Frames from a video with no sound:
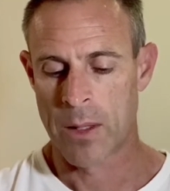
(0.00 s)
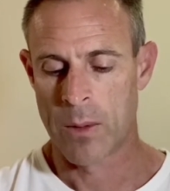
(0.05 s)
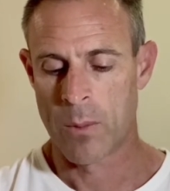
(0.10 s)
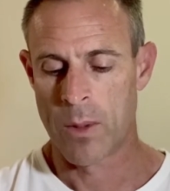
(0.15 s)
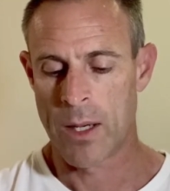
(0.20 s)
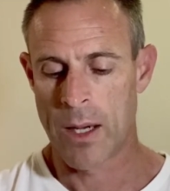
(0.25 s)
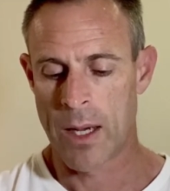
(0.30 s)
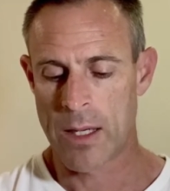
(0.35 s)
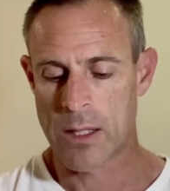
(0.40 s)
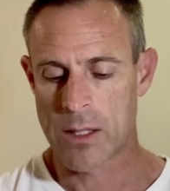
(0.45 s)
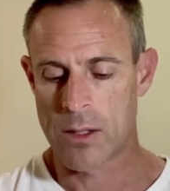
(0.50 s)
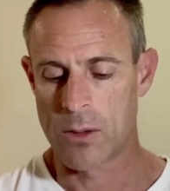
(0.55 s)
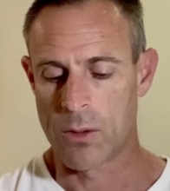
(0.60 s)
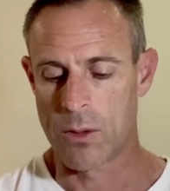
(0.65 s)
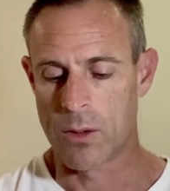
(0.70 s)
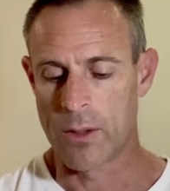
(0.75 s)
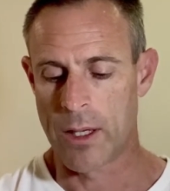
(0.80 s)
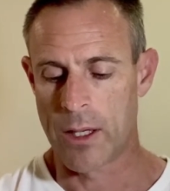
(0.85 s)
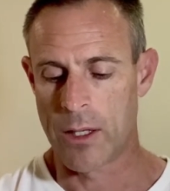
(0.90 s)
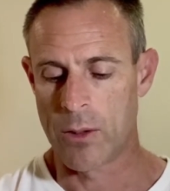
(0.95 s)
We ask,
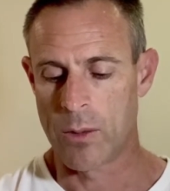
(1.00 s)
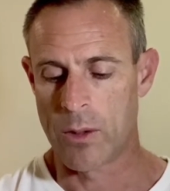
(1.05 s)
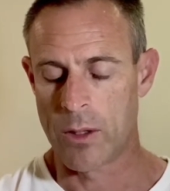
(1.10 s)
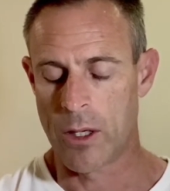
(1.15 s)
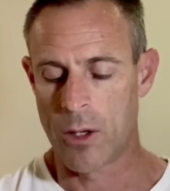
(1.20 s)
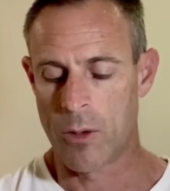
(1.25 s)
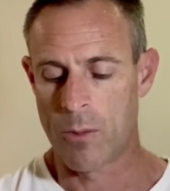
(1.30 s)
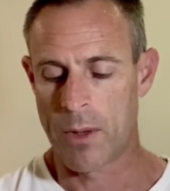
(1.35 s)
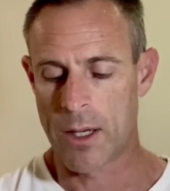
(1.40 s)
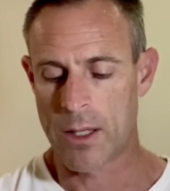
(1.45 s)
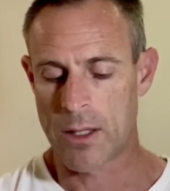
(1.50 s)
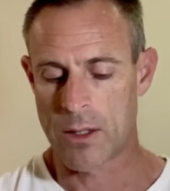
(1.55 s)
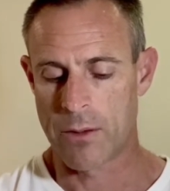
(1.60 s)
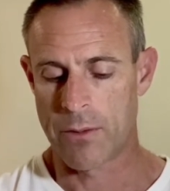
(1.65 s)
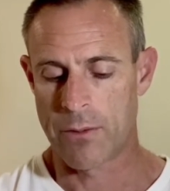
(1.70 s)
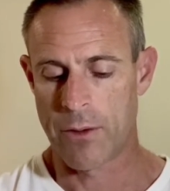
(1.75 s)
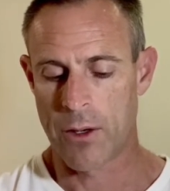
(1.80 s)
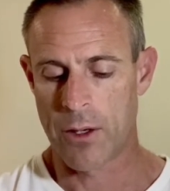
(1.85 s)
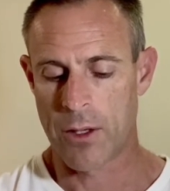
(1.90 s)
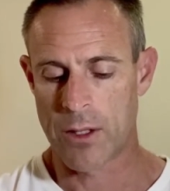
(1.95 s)
Lord, that you would help us to
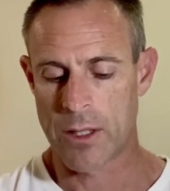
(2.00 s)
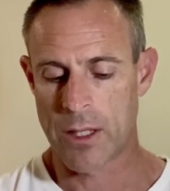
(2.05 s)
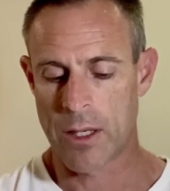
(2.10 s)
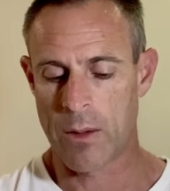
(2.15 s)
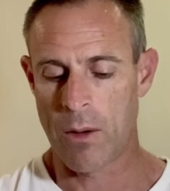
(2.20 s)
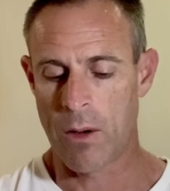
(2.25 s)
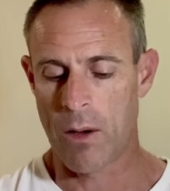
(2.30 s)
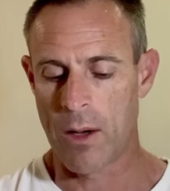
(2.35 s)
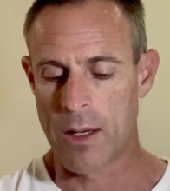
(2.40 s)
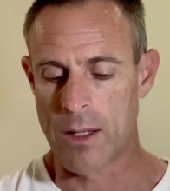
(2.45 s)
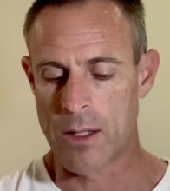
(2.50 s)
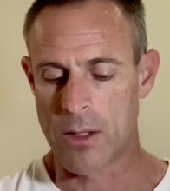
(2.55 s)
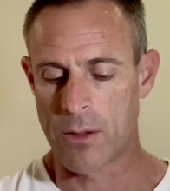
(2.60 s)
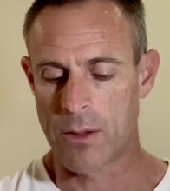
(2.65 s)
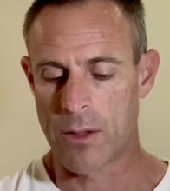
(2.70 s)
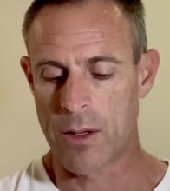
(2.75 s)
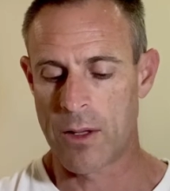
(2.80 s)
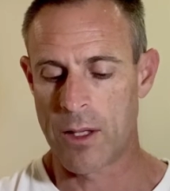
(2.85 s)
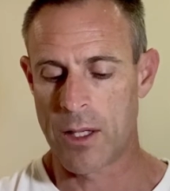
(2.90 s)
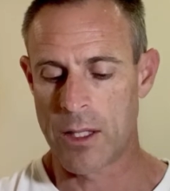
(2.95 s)
focus our eyes on
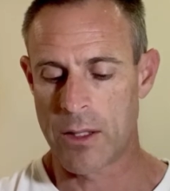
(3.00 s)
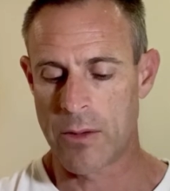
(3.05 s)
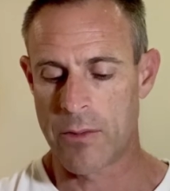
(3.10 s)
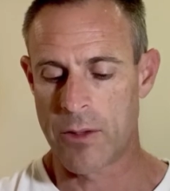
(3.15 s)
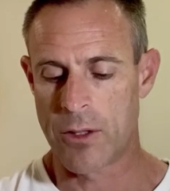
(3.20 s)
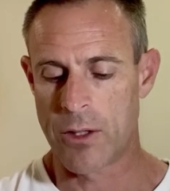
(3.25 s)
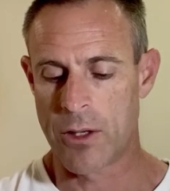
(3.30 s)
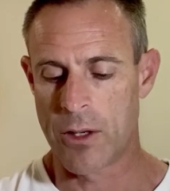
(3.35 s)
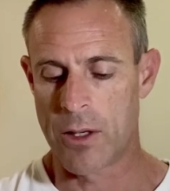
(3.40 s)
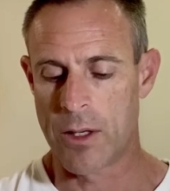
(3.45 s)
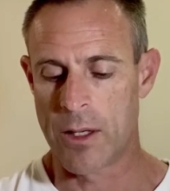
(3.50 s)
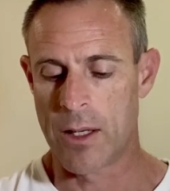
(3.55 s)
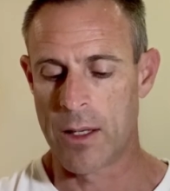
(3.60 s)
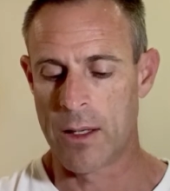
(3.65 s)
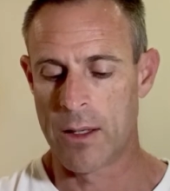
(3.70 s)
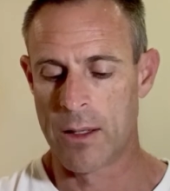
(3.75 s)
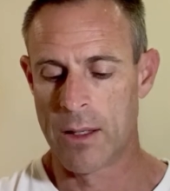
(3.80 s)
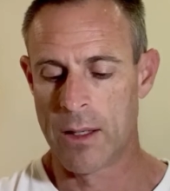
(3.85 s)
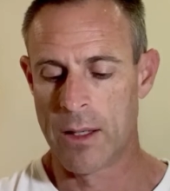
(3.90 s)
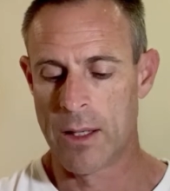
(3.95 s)
the things of
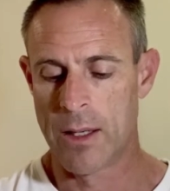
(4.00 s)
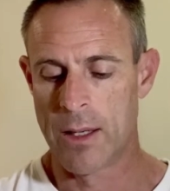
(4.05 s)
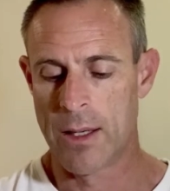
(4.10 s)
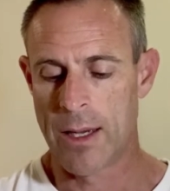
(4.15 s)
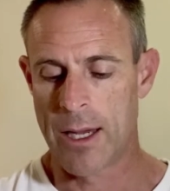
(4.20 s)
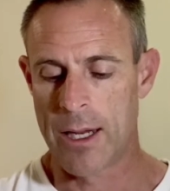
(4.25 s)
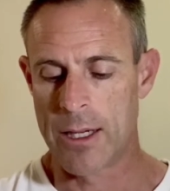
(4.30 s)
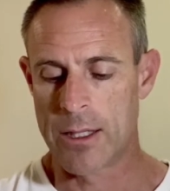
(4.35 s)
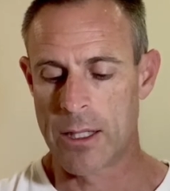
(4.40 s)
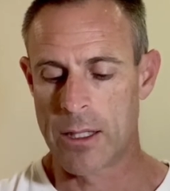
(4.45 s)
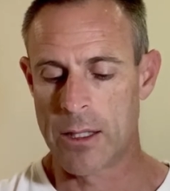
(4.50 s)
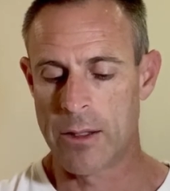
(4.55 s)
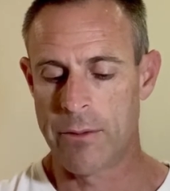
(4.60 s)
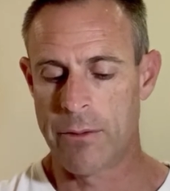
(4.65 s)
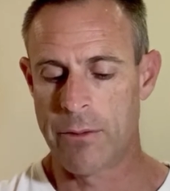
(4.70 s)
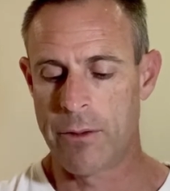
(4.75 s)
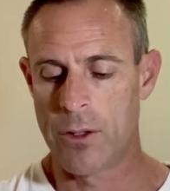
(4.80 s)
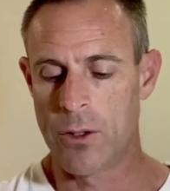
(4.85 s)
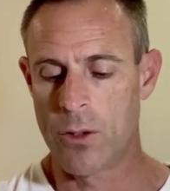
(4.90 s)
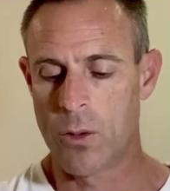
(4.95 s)
eternity and to
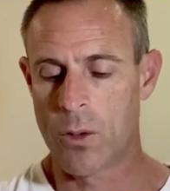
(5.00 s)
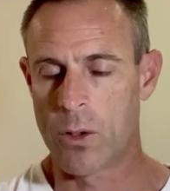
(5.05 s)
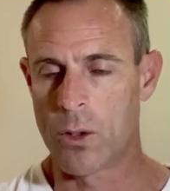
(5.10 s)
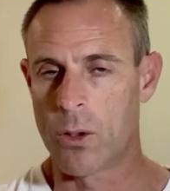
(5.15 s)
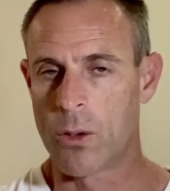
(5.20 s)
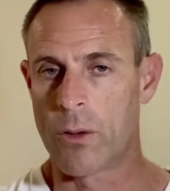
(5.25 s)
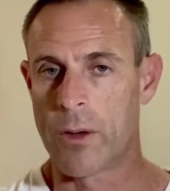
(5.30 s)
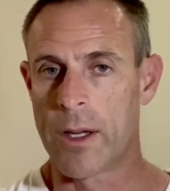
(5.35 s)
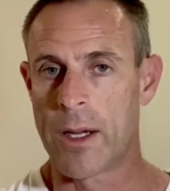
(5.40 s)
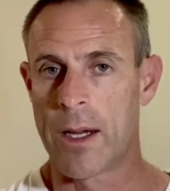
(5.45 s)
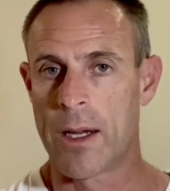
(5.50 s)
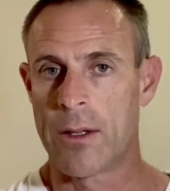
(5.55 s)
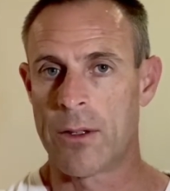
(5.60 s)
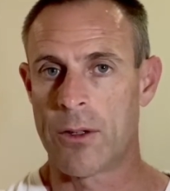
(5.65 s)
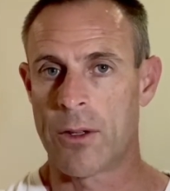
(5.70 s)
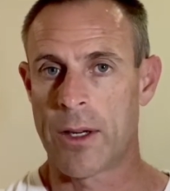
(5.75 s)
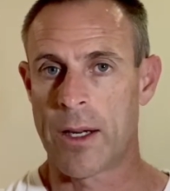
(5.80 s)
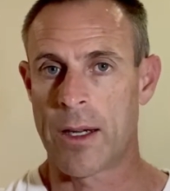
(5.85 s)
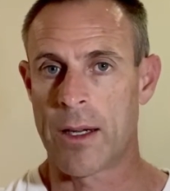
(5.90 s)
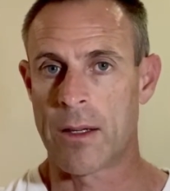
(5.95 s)
live for your glory and
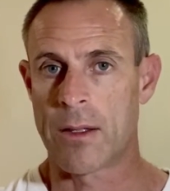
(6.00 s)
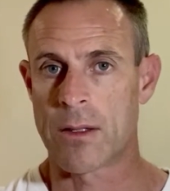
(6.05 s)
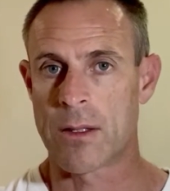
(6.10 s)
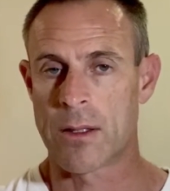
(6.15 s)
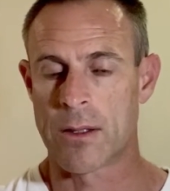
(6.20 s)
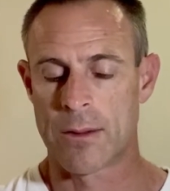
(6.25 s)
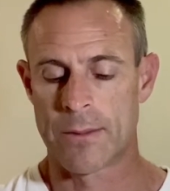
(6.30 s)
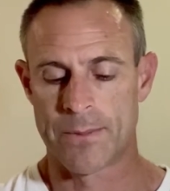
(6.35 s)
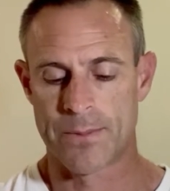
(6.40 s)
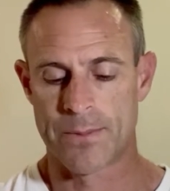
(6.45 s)
not ours.